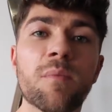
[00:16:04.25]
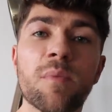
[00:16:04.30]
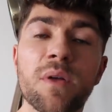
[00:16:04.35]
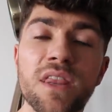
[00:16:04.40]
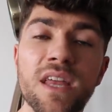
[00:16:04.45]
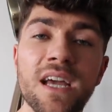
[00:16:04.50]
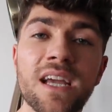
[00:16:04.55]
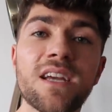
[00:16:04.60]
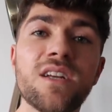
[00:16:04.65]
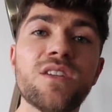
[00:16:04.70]
But
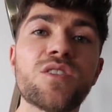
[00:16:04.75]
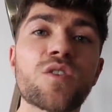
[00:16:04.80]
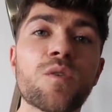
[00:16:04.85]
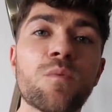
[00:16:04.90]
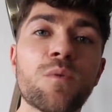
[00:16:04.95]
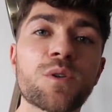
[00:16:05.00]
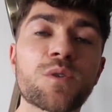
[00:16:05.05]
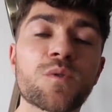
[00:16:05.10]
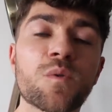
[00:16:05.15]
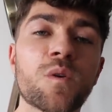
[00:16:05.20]
thank you so
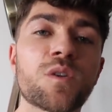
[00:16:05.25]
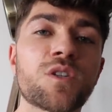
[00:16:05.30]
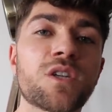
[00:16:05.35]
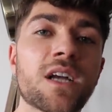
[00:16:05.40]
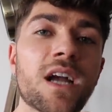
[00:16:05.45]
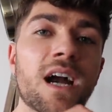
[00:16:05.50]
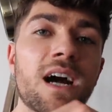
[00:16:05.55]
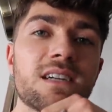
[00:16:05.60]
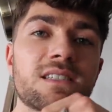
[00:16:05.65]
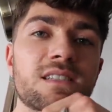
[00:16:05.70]
much for
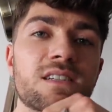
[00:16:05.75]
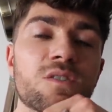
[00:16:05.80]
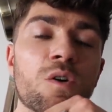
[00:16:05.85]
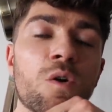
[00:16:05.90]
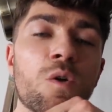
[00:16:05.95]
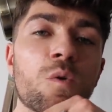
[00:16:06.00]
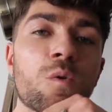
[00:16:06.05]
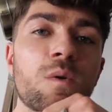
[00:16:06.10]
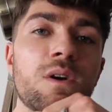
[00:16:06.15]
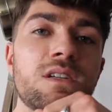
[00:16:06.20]
watching, guys. As
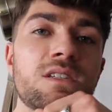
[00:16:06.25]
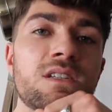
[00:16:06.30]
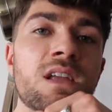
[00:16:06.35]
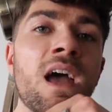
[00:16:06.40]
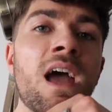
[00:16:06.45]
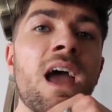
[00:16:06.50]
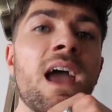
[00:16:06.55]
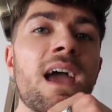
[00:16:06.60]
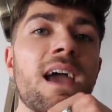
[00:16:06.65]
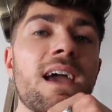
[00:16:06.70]
always,
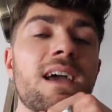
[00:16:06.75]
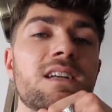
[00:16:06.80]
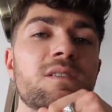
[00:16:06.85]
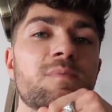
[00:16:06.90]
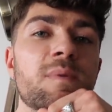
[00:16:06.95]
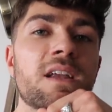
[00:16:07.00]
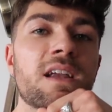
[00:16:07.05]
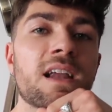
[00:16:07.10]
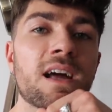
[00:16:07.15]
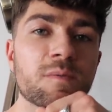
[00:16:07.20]
it has
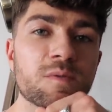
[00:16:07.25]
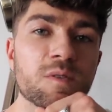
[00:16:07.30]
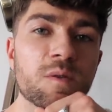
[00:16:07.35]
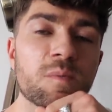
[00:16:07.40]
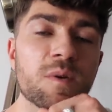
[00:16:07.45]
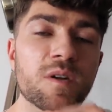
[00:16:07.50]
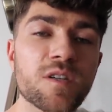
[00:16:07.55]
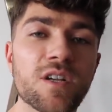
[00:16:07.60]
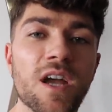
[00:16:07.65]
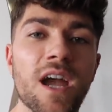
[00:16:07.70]
been an absolute
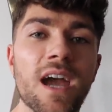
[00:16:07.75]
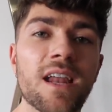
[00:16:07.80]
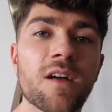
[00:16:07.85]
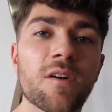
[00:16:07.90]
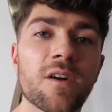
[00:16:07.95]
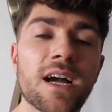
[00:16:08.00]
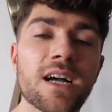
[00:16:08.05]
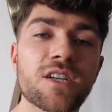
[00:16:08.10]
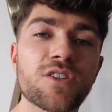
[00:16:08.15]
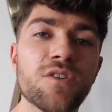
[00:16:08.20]
pleasure, and
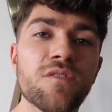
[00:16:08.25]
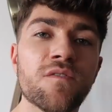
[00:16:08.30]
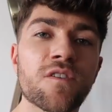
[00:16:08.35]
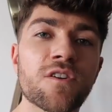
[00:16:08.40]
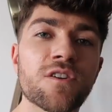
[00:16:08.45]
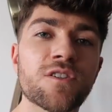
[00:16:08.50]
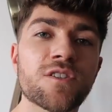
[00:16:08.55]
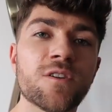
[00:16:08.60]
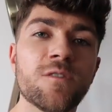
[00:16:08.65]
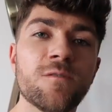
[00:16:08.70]
I'll catch you
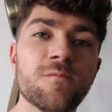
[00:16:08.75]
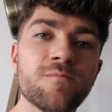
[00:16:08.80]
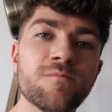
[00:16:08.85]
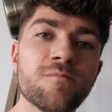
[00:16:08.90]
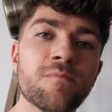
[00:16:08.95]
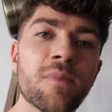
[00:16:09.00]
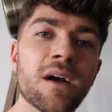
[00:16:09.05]
very soon.